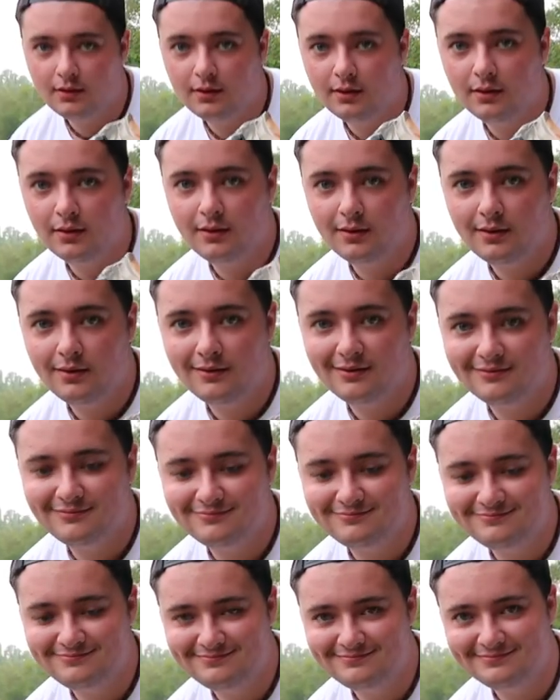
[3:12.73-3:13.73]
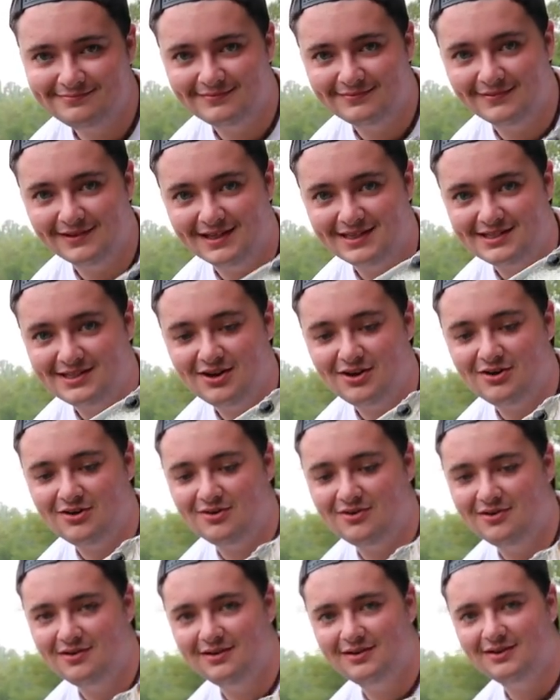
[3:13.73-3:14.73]
there you go, brother. You Let's got go.
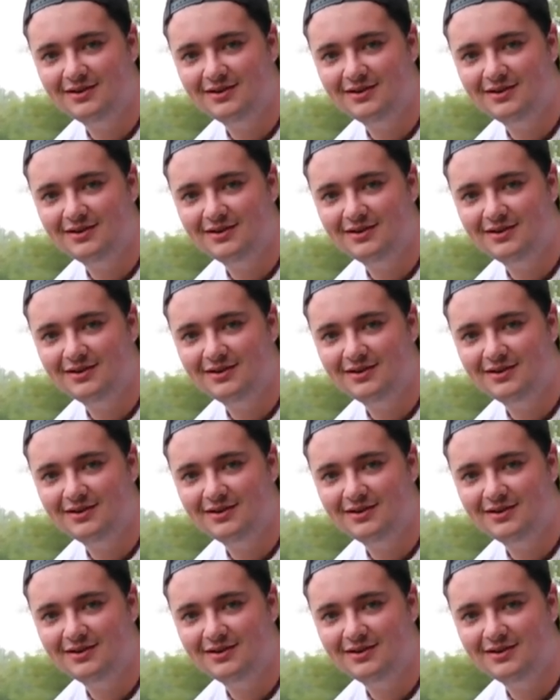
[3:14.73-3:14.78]
you one.